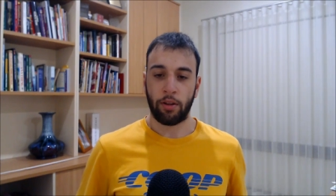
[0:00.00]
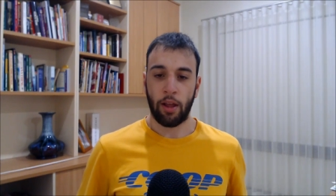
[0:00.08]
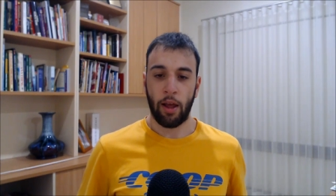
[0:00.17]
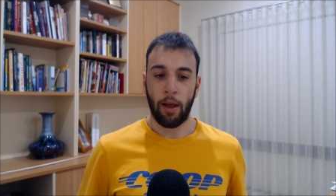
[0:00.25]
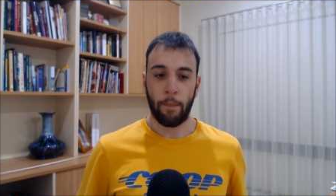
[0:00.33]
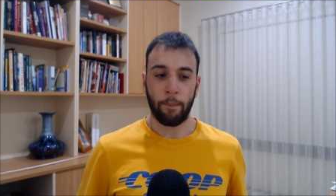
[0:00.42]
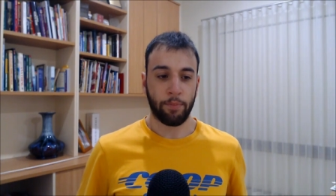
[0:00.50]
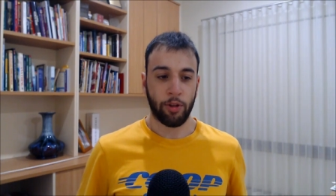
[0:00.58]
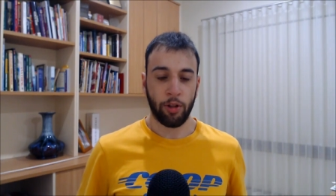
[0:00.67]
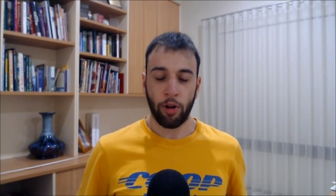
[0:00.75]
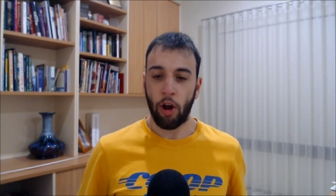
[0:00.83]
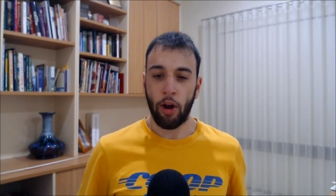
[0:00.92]

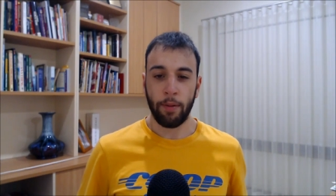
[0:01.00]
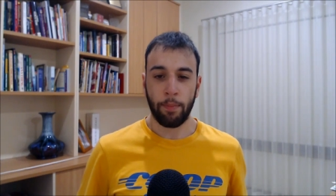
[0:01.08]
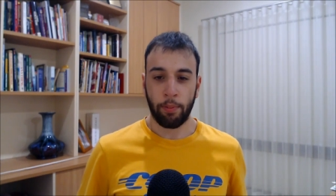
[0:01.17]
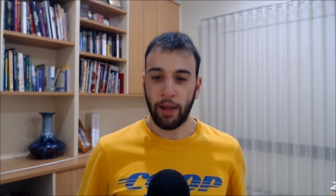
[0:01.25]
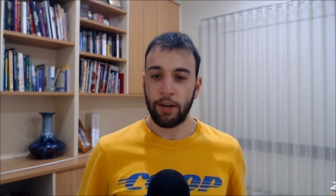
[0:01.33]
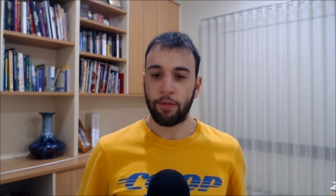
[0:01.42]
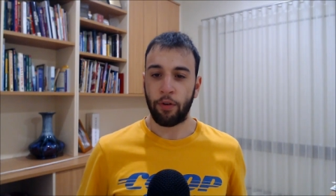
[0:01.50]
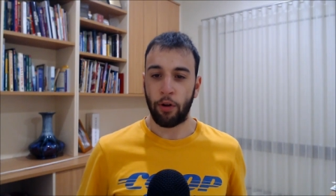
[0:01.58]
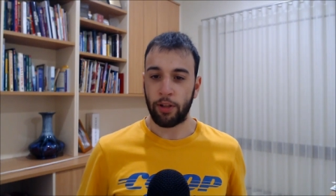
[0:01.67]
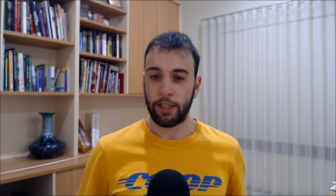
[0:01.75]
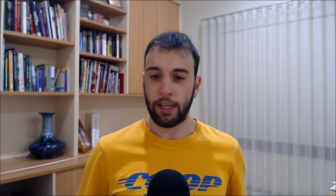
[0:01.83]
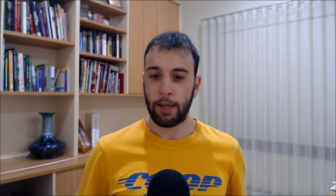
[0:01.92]
I played for
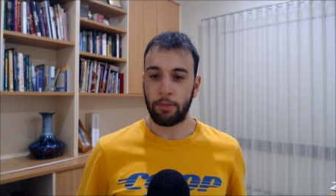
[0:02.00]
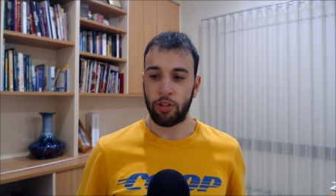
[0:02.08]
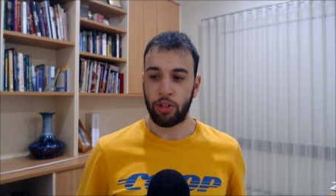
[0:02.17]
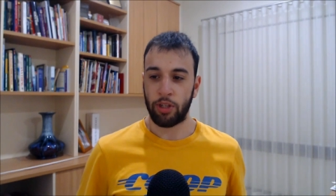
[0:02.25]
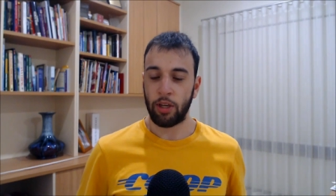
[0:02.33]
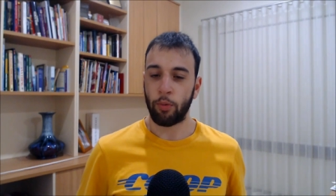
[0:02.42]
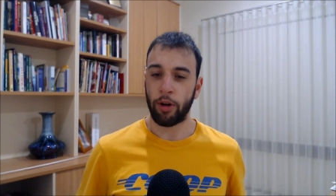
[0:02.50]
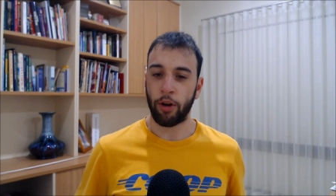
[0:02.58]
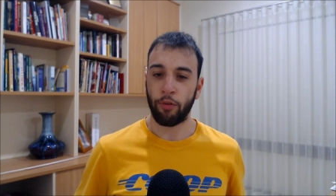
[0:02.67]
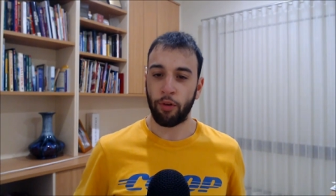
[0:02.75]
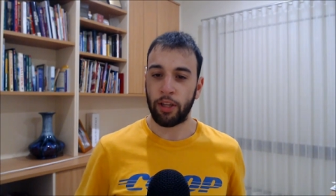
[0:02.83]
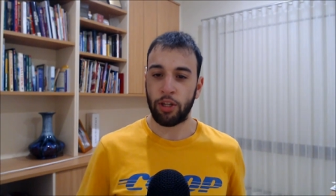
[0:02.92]
early game this year when I
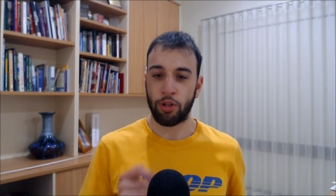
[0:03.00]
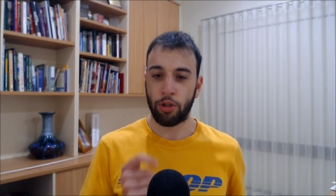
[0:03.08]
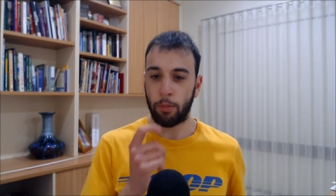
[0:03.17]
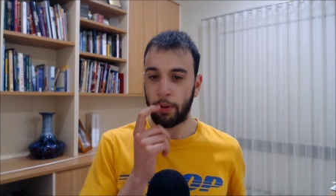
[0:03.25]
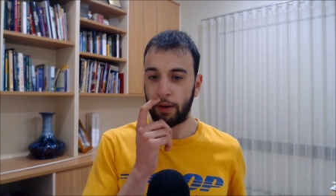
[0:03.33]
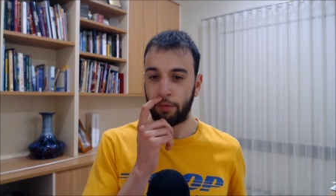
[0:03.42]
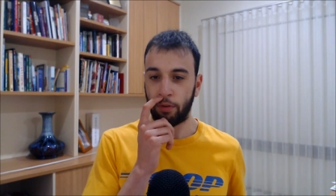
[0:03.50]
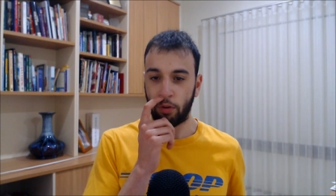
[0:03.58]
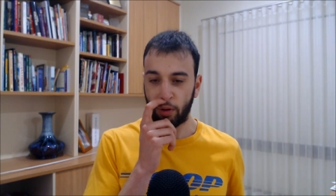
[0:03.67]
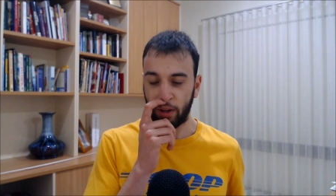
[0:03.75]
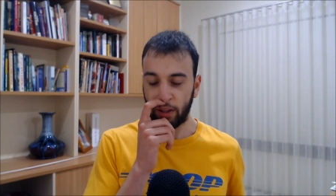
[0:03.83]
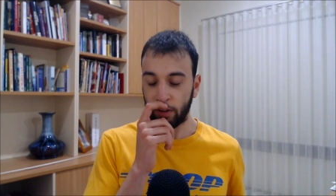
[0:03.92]
really should have played for
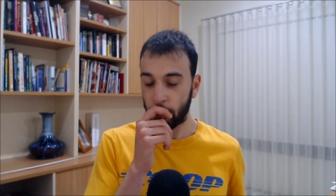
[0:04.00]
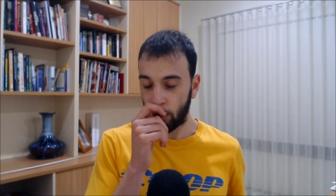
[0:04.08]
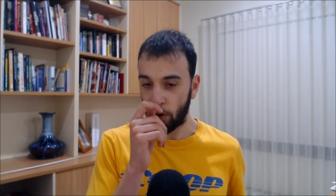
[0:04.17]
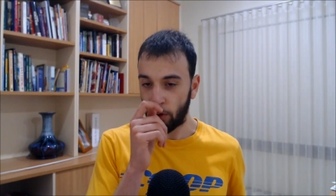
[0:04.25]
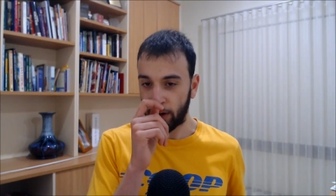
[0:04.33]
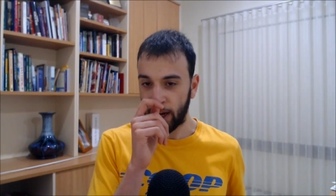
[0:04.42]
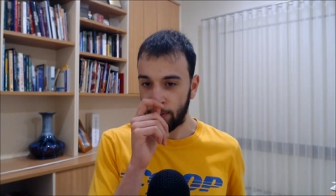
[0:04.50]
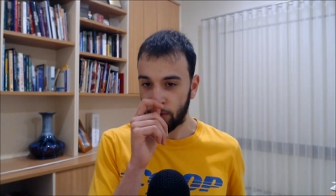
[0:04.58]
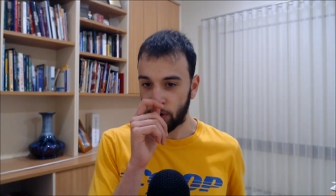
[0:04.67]
the long game.